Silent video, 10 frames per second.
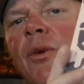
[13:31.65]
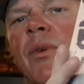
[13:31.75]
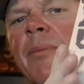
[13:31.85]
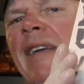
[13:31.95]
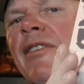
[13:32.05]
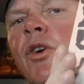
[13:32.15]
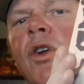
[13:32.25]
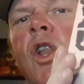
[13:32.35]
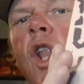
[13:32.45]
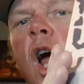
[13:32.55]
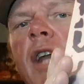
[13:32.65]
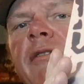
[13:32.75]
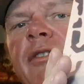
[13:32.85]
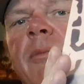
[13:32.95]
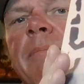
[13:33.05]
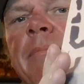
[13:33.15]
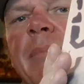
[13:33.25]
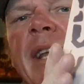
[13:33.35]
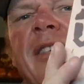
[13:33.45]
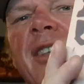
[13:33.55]
with them. I haven't heard a lot of them,
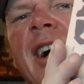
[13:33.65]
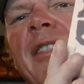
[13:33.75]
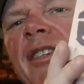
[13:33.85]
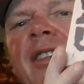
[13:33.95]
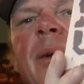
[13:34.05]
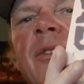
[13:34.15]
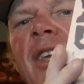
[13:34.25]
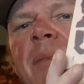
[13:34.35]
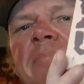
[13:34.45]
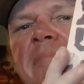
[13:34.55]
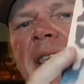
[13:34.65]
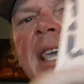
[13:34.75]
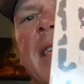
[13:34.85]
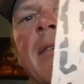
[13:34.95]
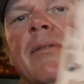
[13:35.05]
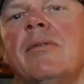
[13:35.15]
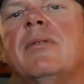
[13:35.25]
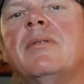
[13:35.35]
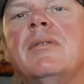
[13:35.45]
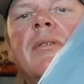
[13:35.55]
but I saw this and I was like,
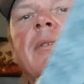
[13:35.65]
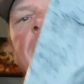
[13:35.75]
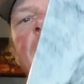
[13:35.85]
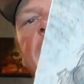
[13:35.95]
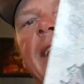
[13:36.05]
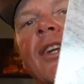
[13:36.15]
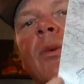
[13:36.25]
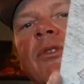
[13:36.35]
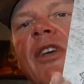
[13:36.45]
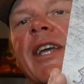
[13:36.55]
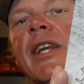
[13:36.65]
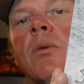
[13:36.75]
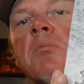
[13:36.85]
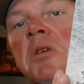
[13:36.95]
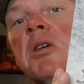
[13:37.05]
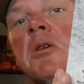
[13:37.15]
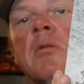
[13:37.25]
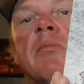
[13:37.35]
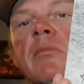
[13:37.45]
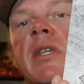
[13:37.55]
I'll take it home and check it out.
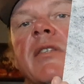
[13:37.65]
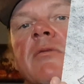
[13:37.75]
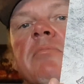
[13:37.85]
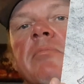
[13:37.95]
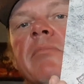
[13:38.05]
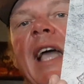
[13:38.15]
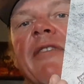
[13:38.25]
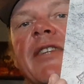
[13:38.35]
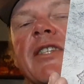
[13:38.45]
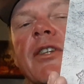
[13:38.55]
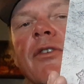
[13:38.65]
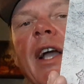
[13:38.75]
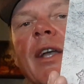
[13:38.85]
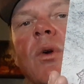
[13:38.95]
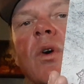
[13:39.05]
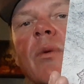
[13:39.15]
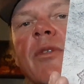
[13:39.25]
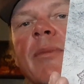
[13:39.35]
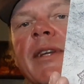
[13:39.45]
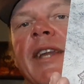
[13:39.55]
It's half-decent grindcore with
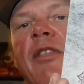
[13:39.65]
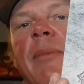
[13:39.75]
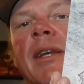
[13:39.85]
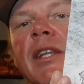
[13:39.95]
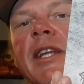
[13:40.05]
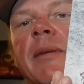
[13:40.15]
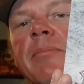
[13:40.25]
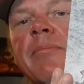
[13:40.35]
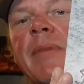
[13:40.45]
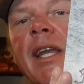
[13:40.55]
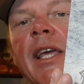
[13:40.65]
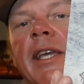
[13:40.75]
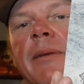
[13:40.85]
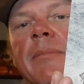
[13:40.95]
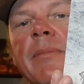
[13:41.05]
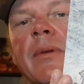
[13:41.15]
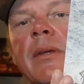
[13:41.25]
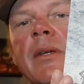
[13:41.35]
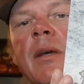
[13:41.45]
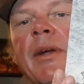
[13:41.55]
a bit of death metal in it. I like it.
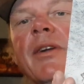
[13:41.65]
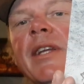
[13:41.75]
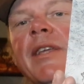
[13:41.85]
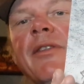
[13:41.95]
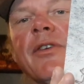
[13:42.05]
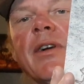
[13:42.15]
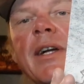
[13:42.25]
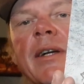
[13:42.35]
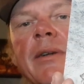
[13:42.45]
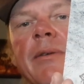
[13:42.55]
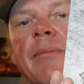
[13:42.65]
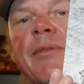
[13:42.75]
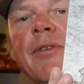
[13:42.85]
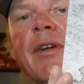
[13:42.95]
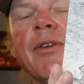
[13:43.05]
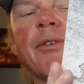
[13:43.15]
Apparently their other